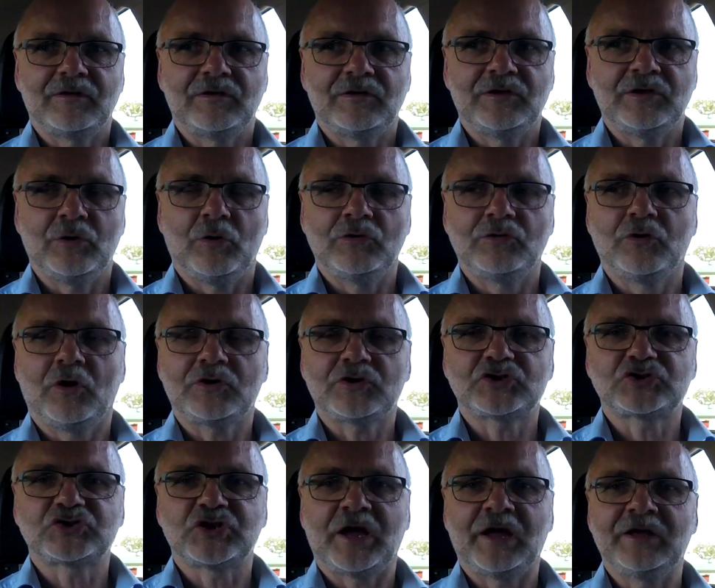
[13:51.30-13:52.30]
you're not
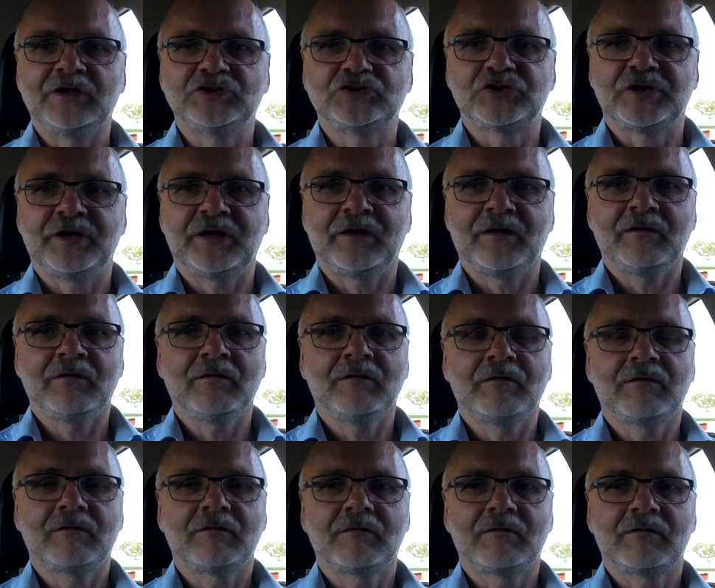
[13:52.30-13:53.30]
changing
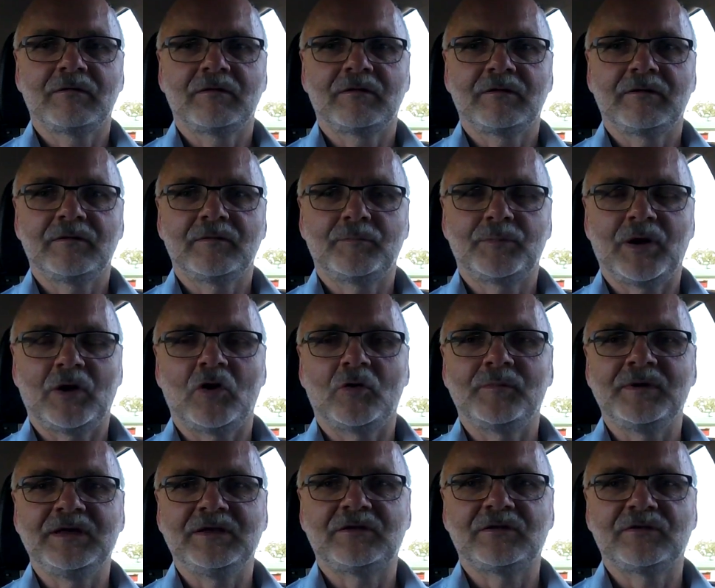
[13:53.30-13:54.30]

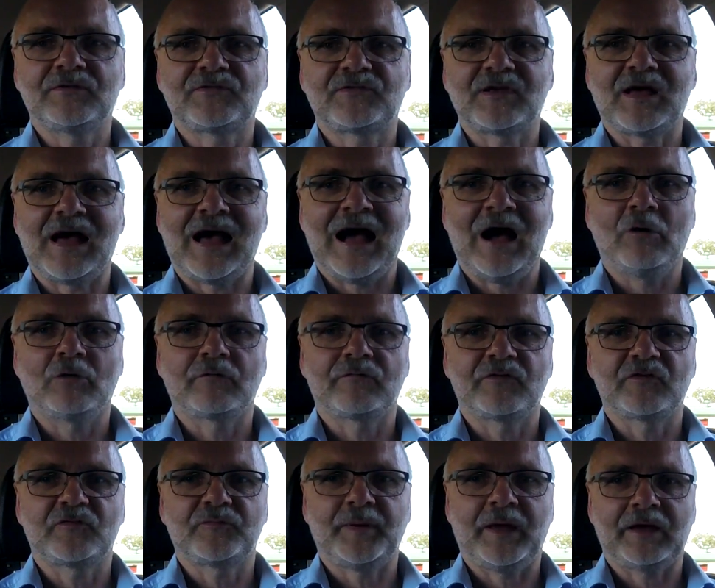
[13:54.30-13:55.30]
parameters out of
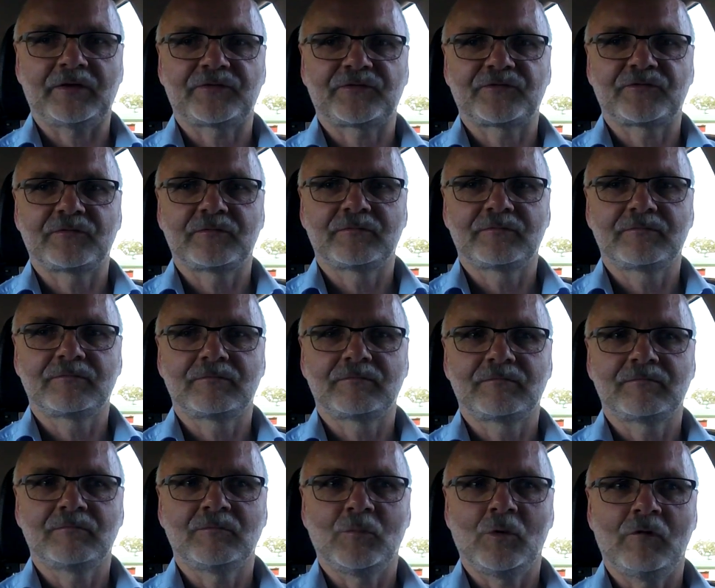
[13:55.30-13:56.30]
the specs
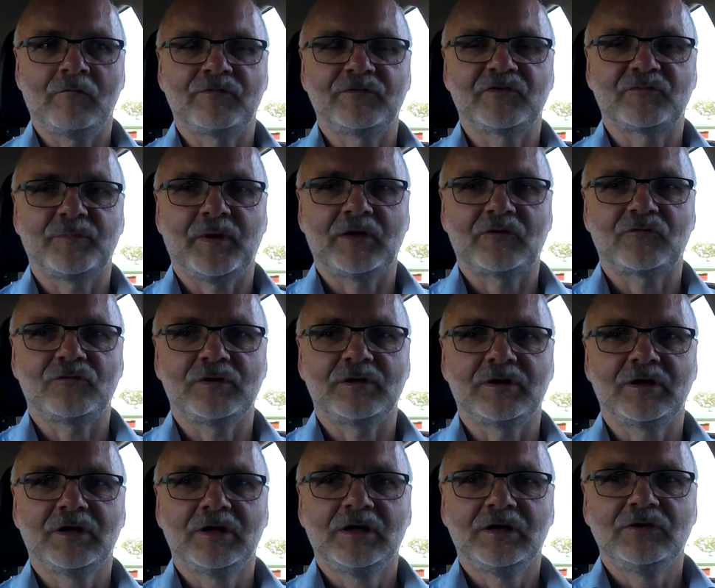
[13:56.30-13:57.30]
of this battery.
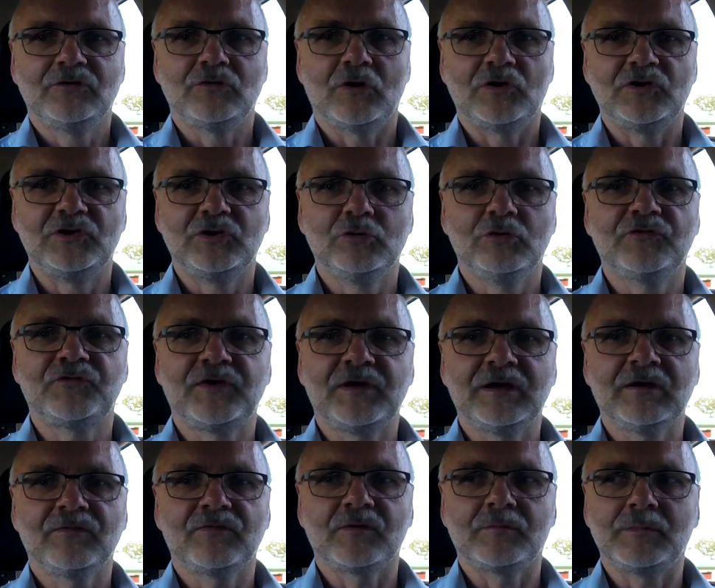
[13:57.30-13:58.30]
You're
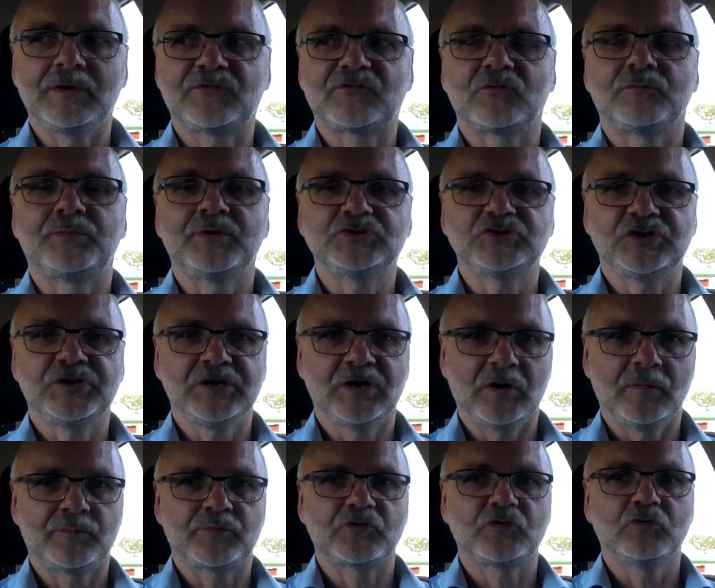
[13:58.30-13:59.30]
using the Mitsubishi
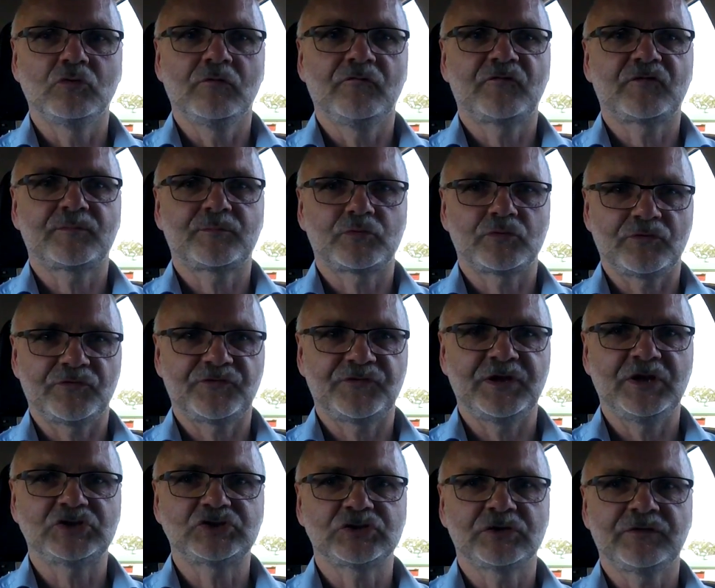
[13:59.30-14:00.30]
approved
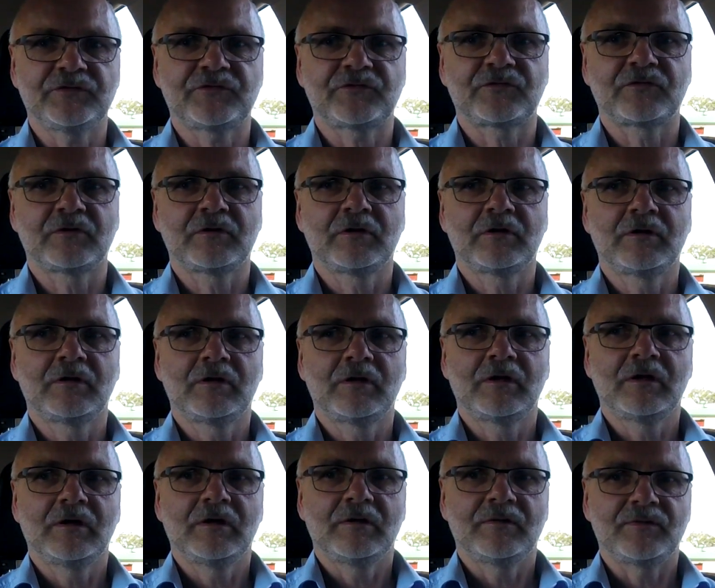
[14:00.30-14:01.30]
procedures,
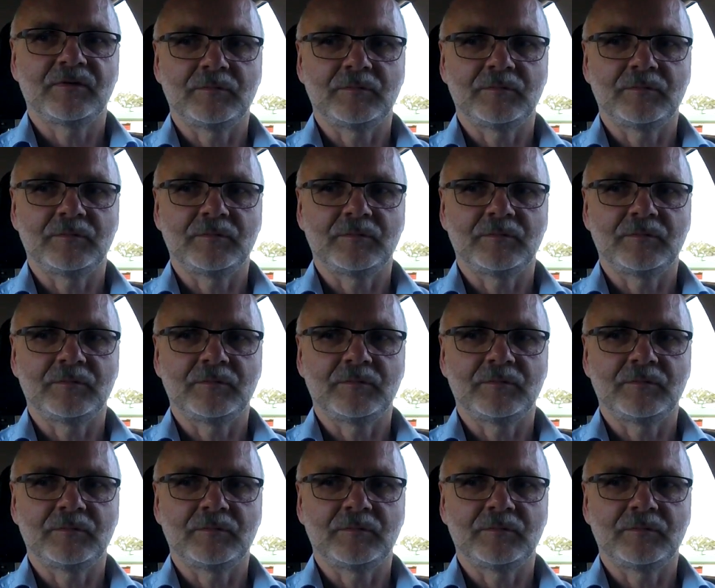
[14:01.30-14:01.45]
the